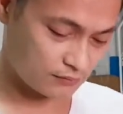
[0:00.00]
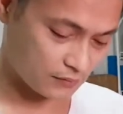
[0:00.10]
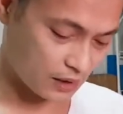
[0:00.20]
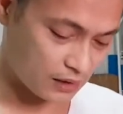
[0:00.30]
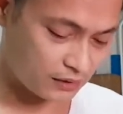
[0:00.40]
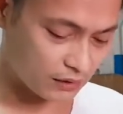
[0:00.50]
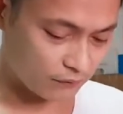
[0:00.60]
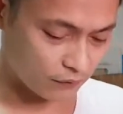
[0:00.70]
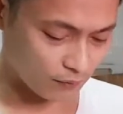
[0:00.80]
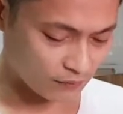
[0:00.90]
I learned it
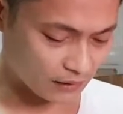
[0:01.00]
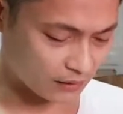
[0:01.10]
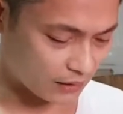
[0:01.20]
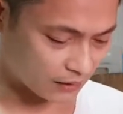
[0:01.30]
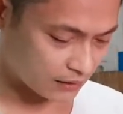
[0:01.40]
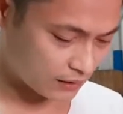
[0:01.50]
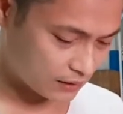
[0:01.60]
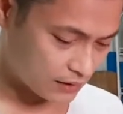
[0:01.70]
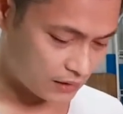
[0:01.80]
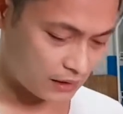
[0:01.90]
from the like
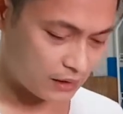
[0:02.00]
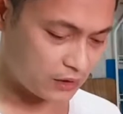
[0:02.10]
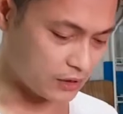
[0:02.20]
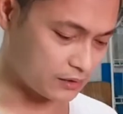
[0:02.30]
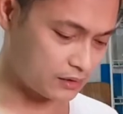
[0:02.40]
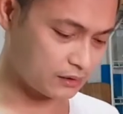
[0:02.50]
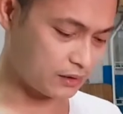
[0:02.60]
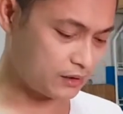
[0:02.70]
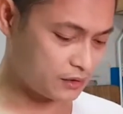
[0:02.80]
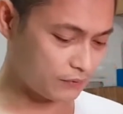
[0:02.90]
Indian
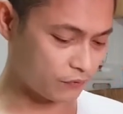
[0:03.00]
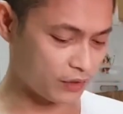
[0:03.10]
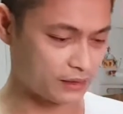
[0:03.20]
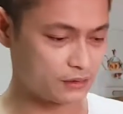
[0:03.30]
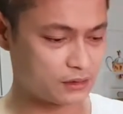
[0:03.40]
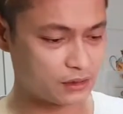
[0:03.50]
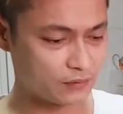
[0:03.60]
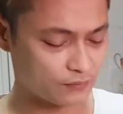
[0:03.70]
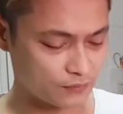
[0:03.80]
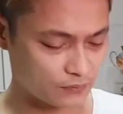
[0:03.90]
friends.
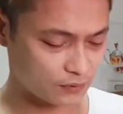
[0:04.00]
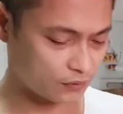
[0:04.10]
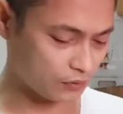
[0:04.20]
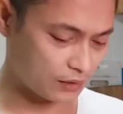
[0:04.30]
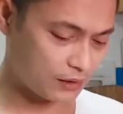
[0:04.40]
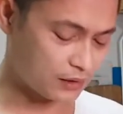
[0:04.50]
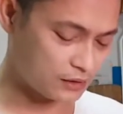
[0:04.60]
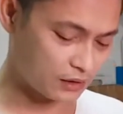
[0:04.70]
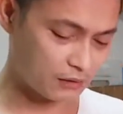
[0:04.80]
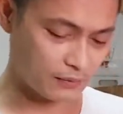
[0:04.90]
Okay,
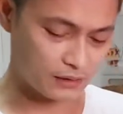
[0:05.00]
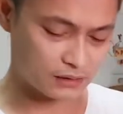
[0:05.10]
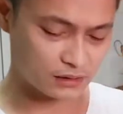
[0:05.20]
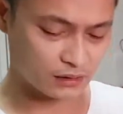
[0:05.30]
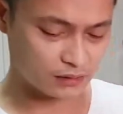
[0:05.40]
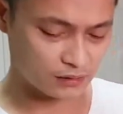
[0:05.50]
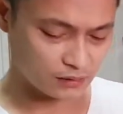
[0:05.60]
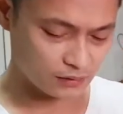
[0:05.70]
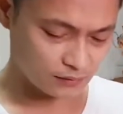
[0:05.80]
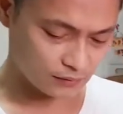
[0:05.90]
kachara means
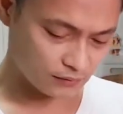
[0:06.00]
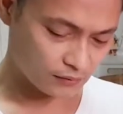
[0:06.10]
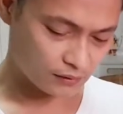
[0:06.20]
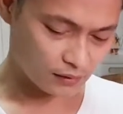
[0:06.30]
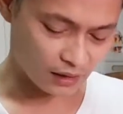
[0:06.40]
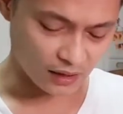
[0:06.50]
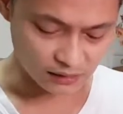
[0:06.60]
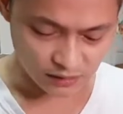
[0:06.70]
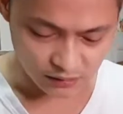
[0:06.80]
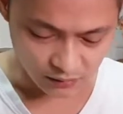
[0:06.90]
kalas.
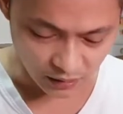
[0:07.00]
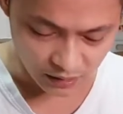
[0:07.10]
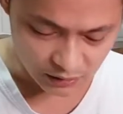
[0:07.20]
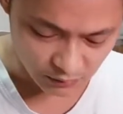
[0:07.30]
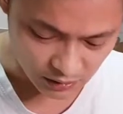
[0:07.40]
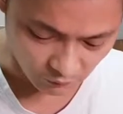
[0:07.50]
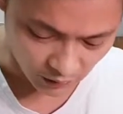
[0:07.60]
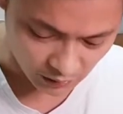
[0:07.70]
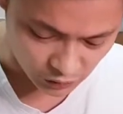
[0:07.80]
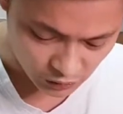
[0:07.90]
Kalas means
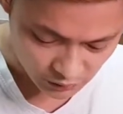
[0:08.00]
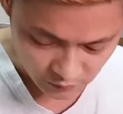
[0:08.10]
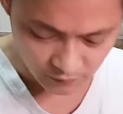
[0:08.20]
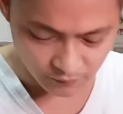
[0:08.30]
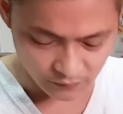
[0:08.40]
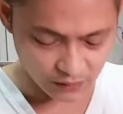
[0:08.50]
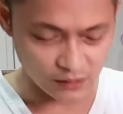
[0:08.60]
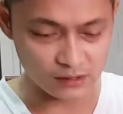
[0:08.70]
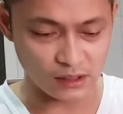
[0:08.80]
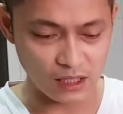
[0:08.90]
finish.
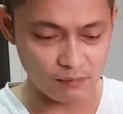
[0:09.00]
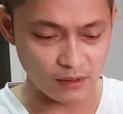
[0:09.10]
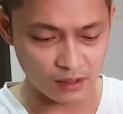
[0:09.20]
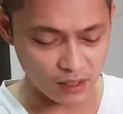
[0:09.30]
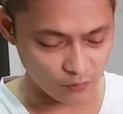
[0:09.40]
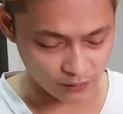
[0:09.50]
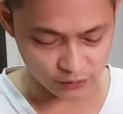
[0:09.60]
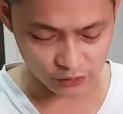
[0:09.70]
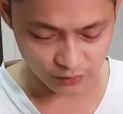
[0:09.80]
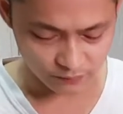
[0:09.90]
It's Arabic language.
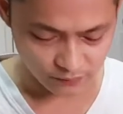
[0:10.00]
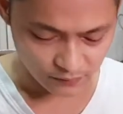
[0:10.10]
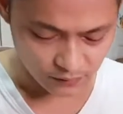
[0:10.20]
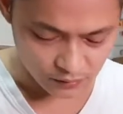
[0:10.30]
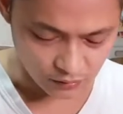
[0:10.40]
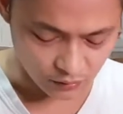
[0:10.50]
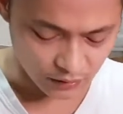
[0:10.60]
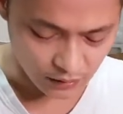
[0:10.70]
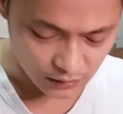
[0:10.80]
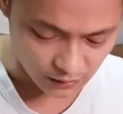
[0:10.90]

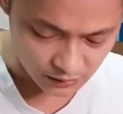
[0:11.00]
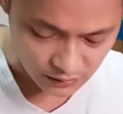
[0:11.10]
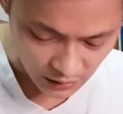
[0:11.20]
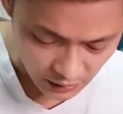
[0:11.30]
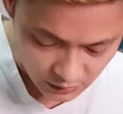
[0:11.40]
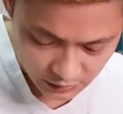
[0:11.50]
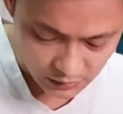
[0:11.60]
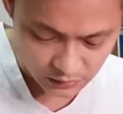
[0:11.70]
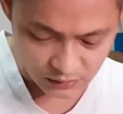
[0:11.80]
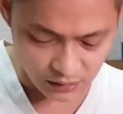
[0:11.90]
Okay, let's cut it.
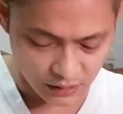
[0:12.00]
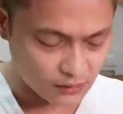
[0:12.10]
Slide.